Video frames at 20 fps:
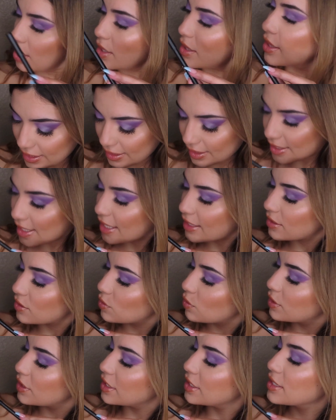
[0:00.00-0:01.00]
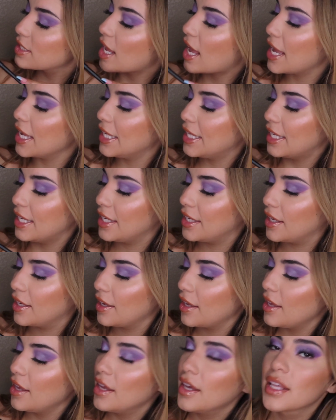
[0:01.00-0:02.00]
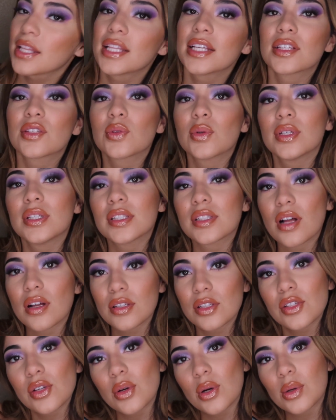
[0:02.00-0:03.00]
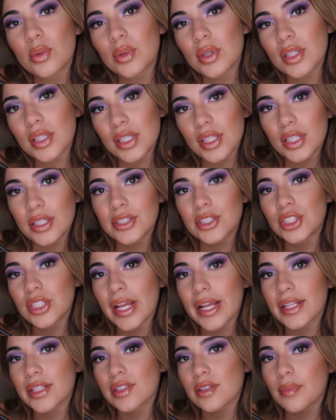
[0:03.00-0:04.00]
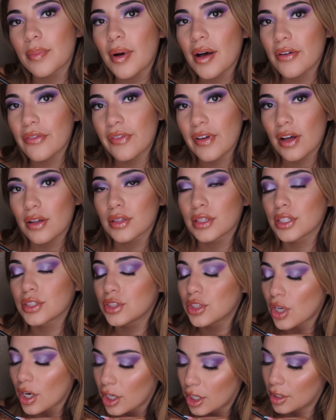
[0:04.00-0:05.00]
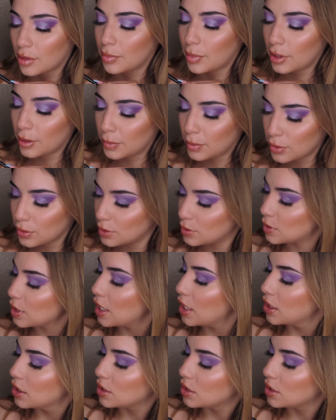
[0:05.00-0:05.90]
This next one is Hiking. This one is also a really good shade to buff out the darker purples.